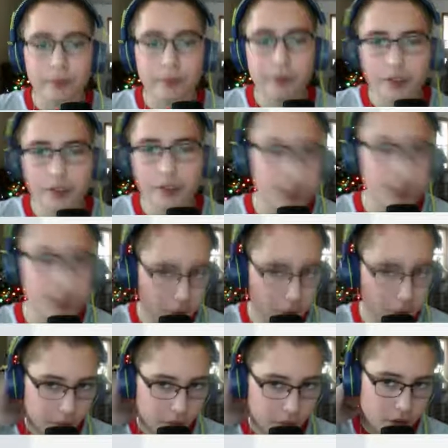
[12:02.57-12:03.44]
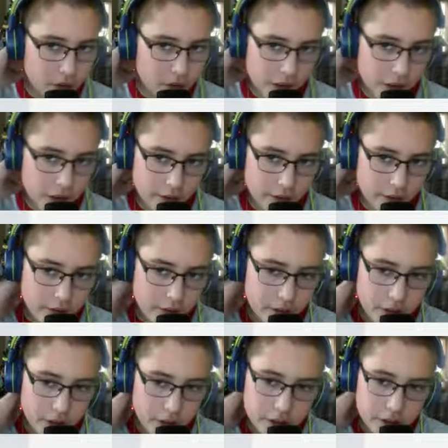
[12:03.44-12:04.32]
This was my old alt
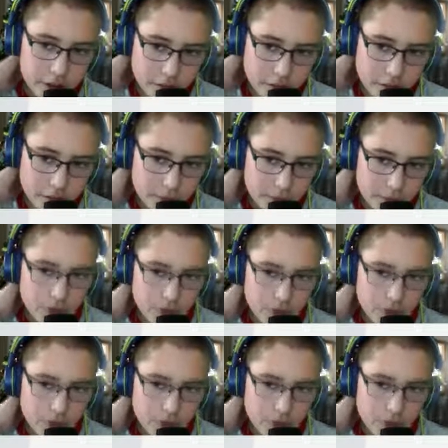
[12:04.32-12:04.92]
account before I